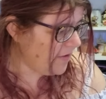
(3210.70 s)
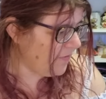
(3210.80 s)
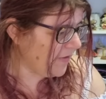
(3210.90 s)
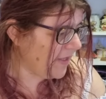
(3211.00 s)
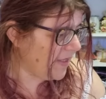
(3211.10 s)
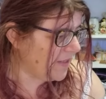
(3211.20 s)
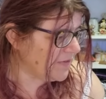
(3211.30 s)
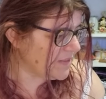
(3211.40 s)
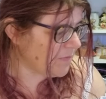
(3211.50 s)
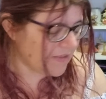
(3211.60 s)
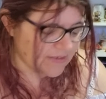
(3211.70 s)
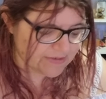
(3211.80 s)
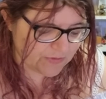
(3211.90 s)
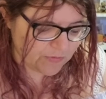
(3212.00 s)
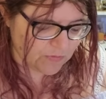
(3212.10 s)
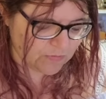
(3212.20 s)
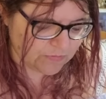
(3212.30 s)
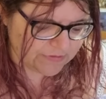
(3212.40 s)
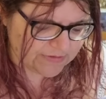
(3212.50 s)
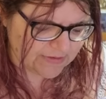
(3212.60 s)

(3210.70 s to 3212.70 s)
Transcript: Okay, this one is called